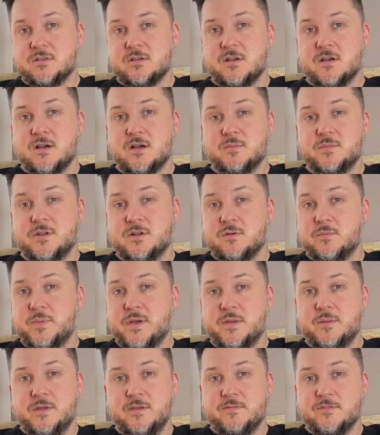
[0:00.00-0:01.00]

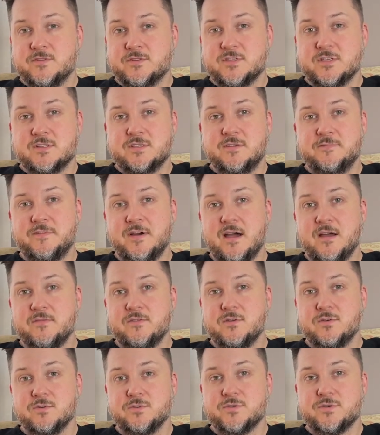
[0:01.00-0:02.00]
if you're 65
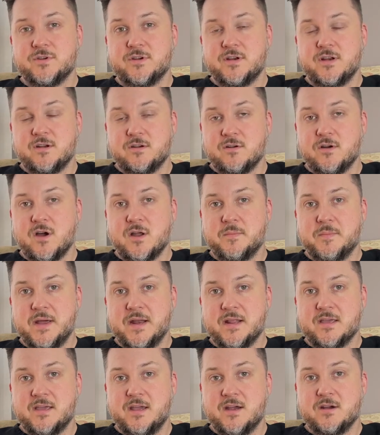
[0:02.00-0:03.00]
and older and are on
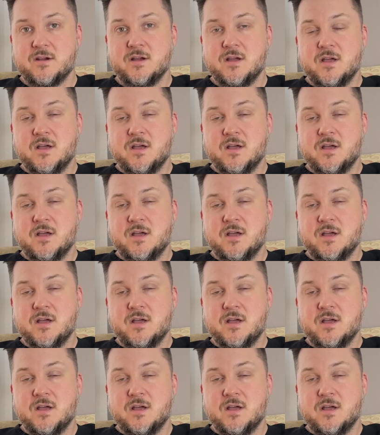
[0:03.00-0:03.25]
Medicare,